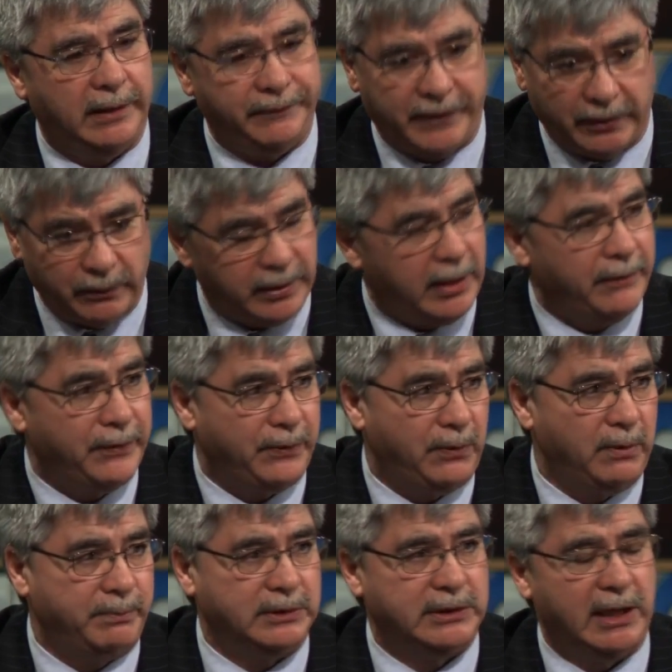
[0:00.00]
They're another
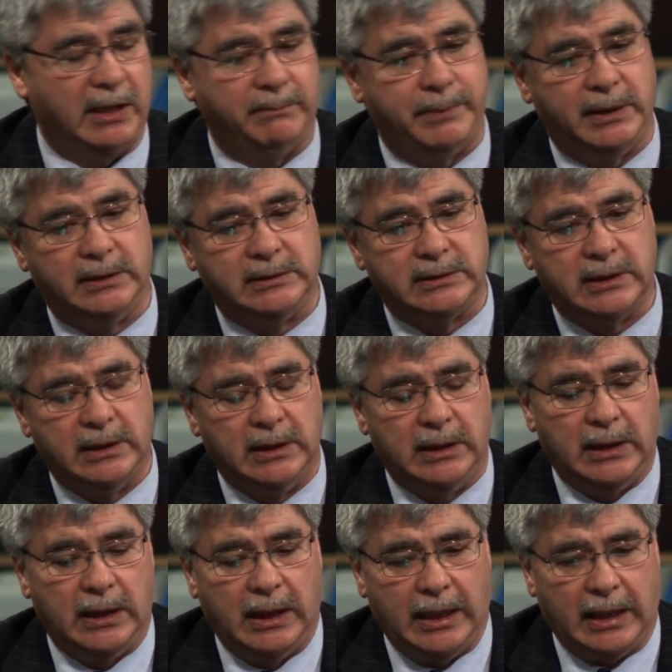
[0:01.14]
group of champions.
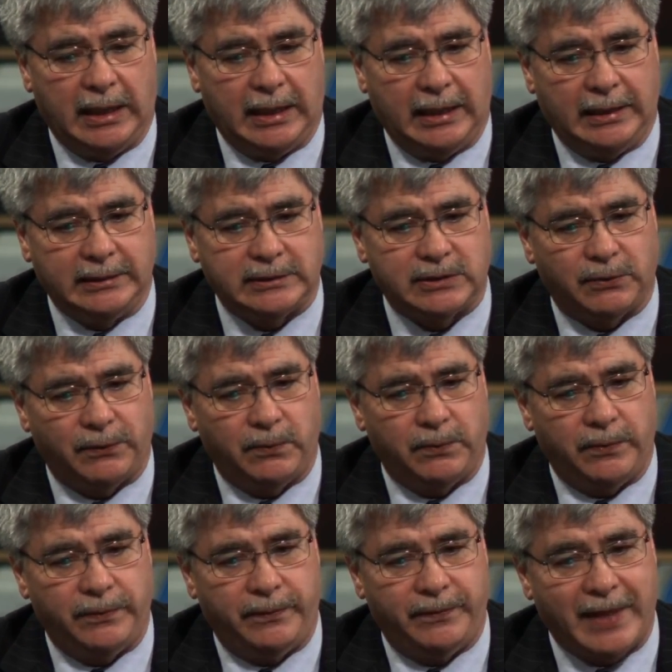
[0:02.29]
So
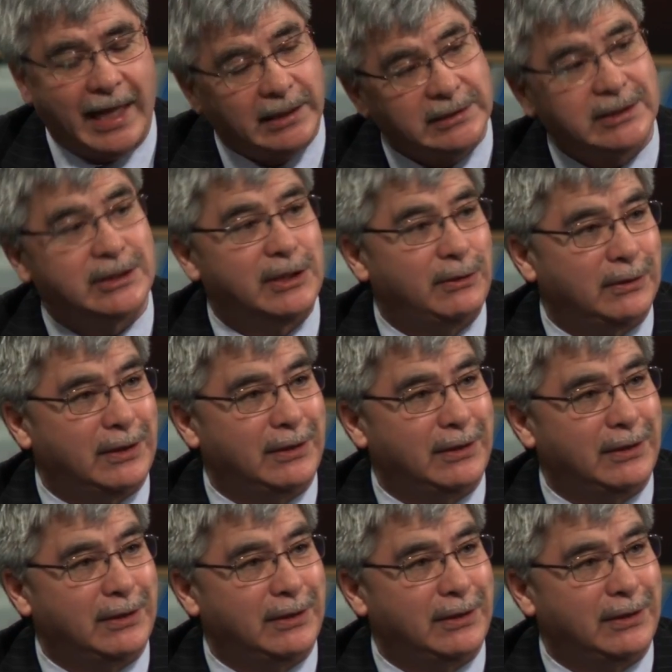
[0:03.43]
that still